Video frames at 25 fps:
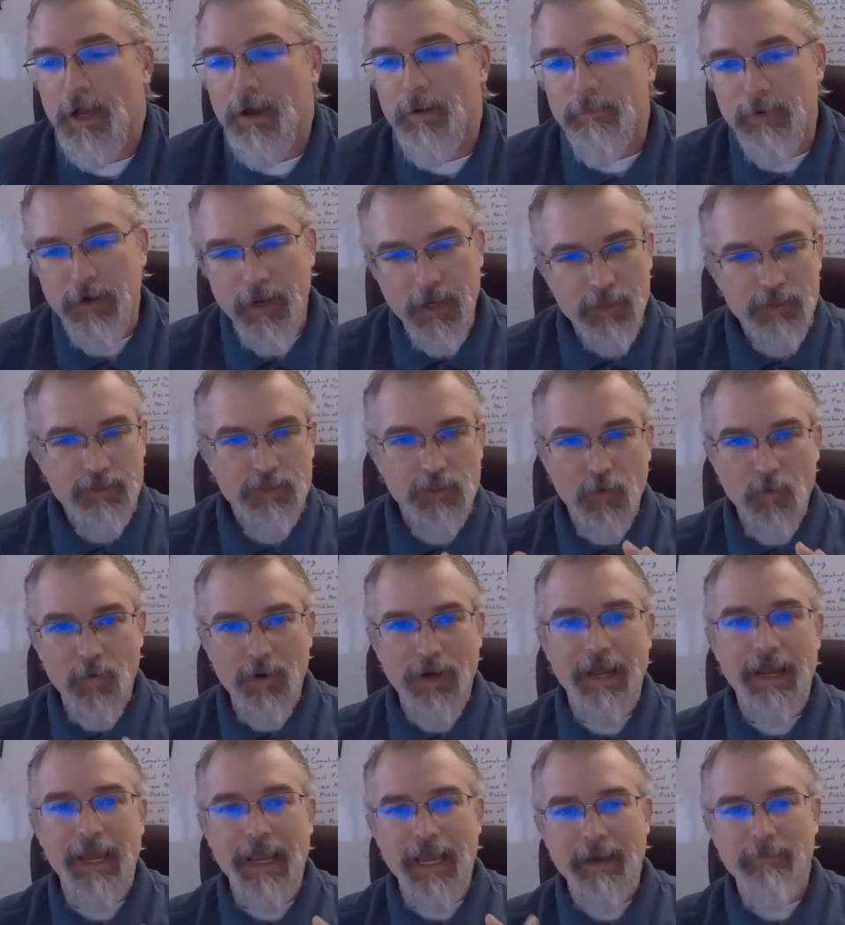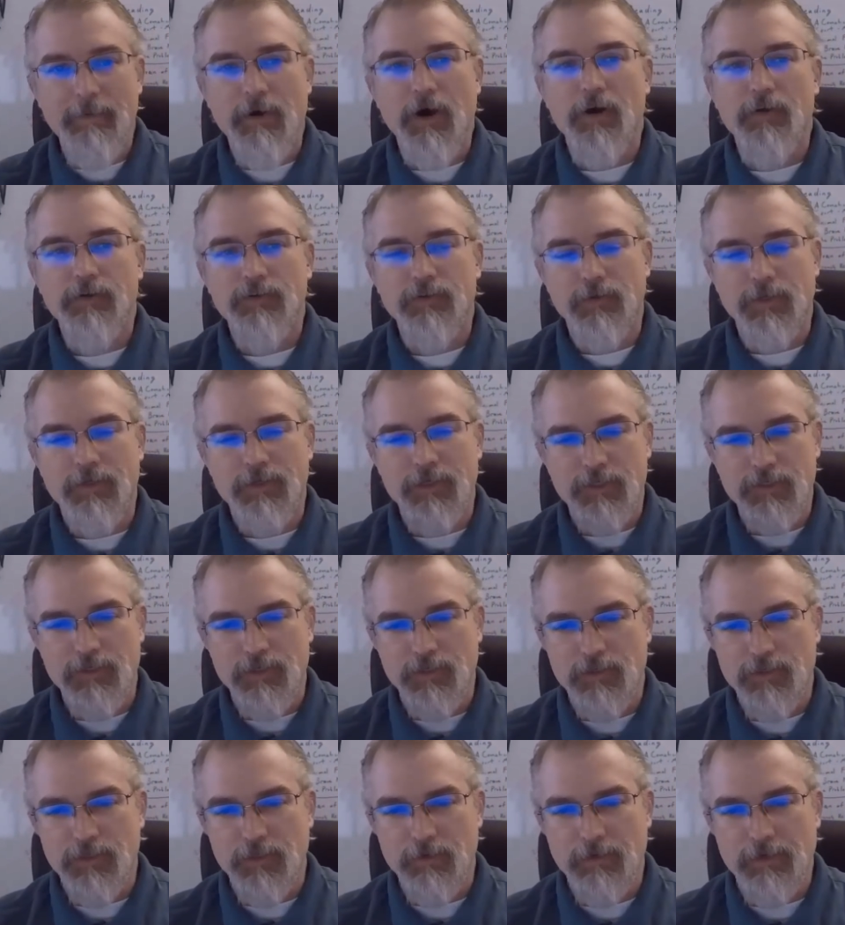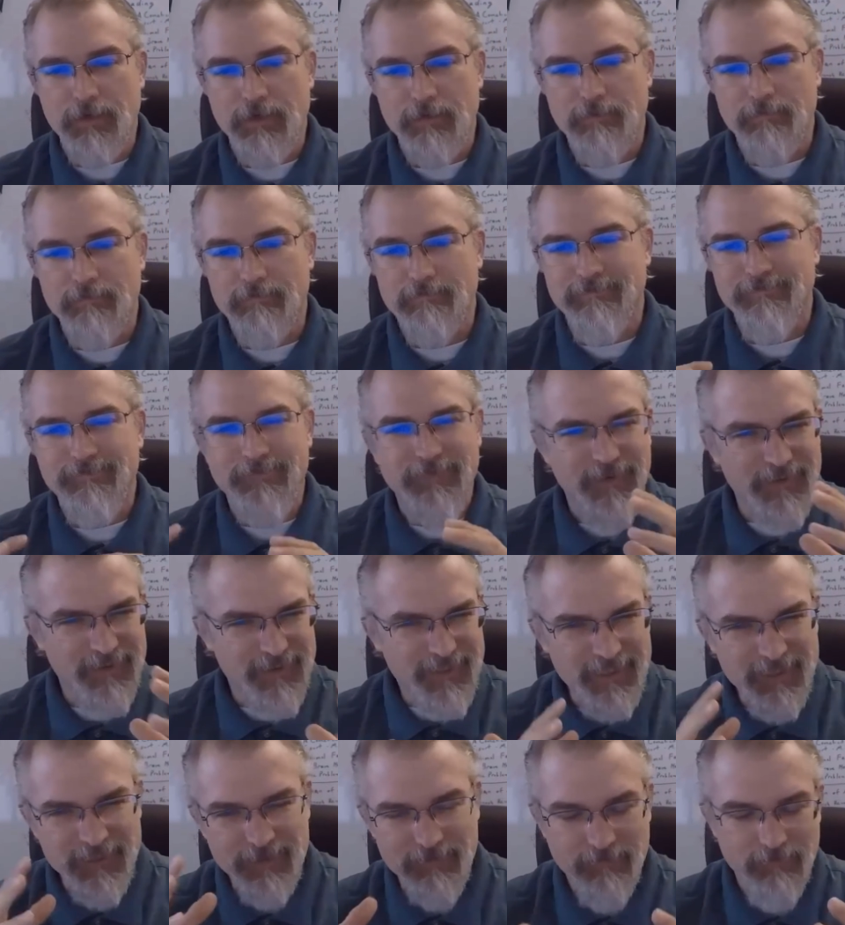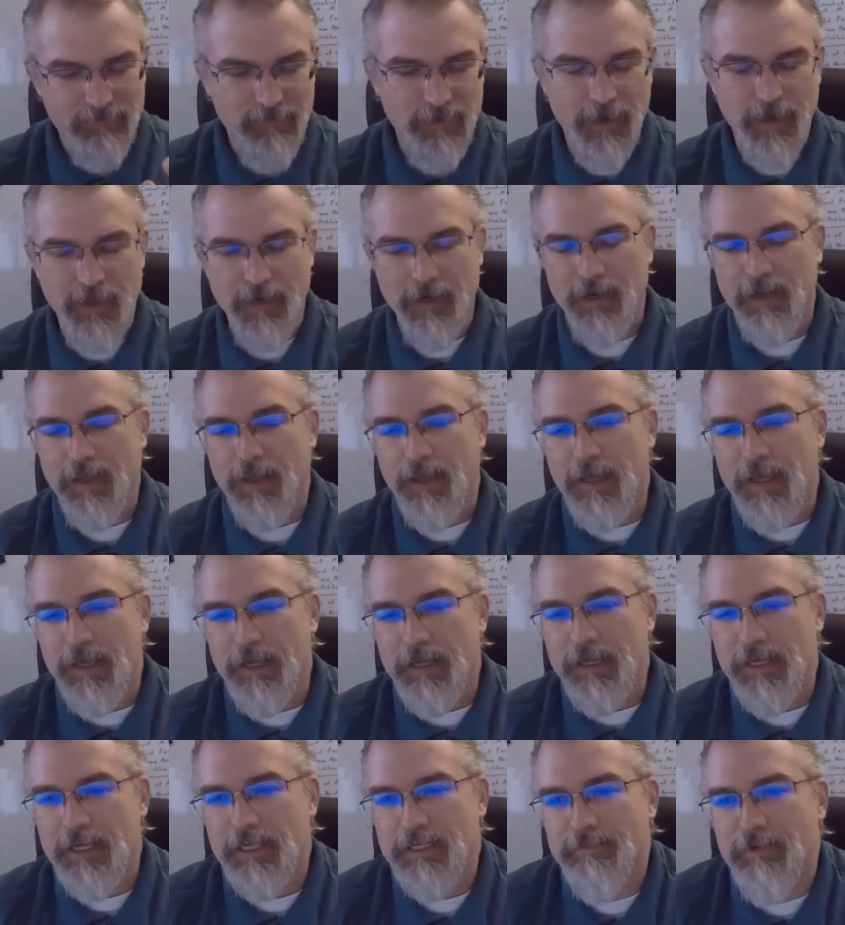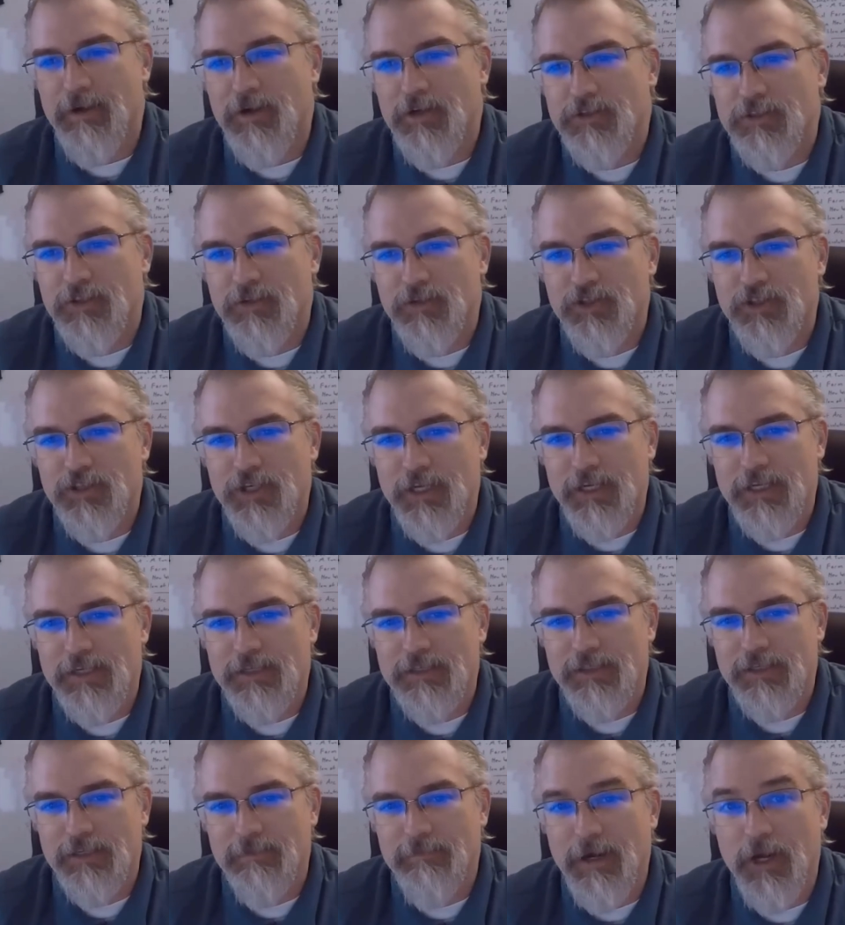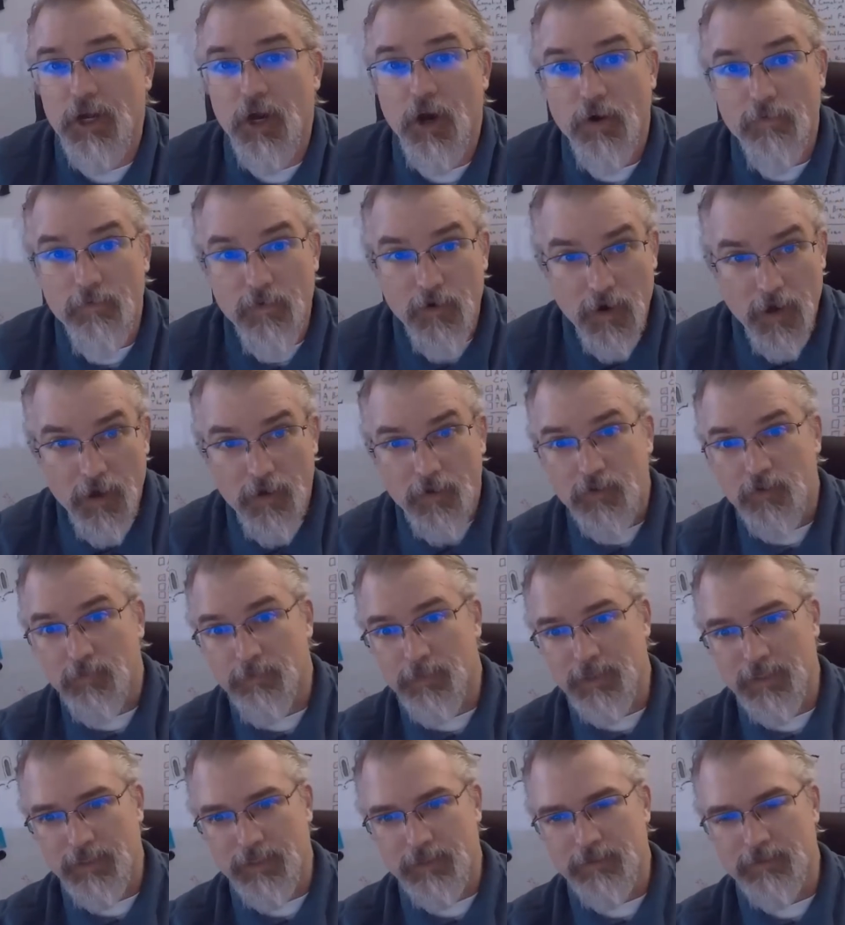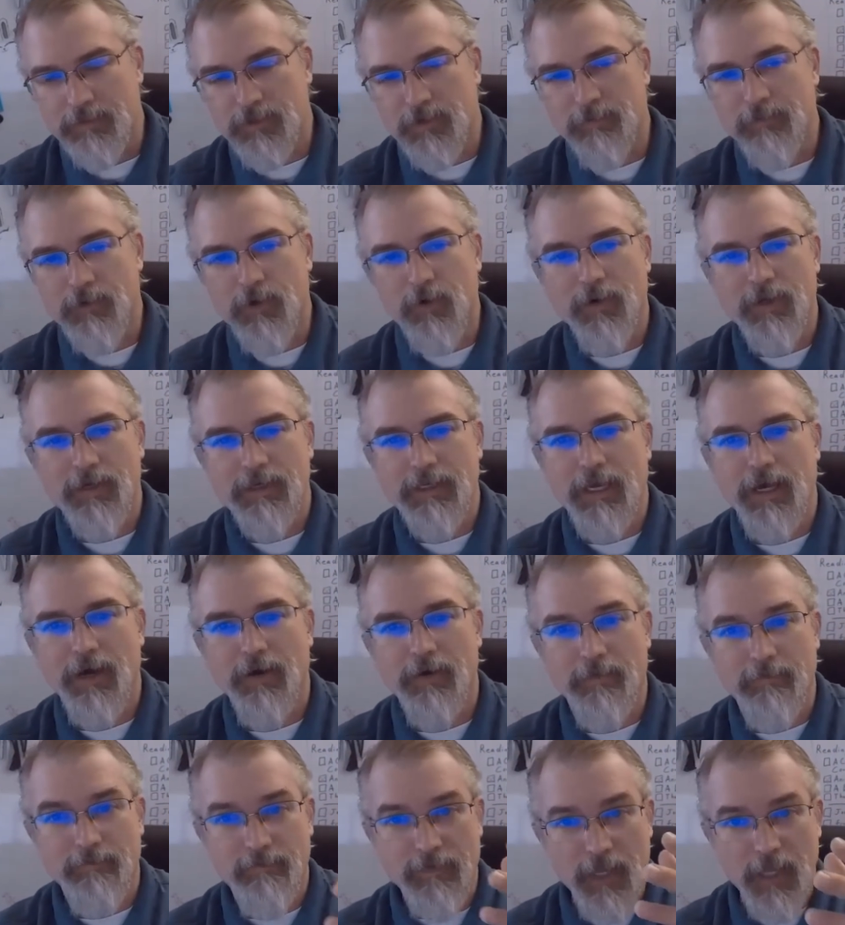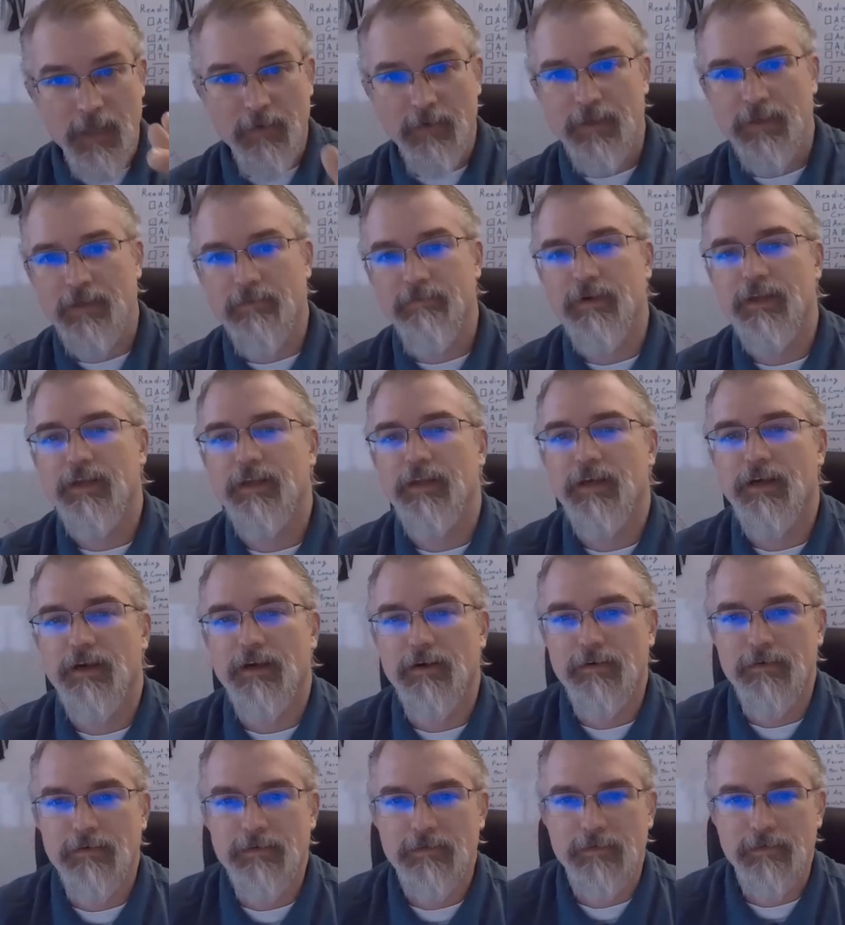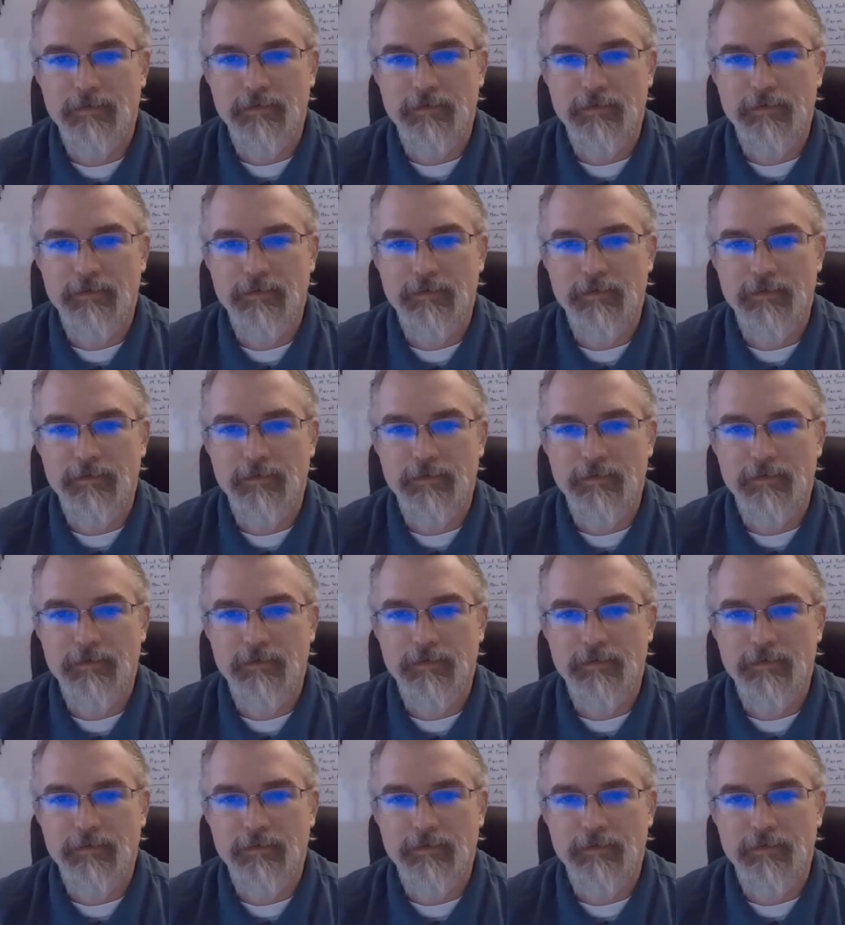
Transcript: But also, what I am also in addition doing for this run is I'm also changing my overall speed. So I'm going down and following the video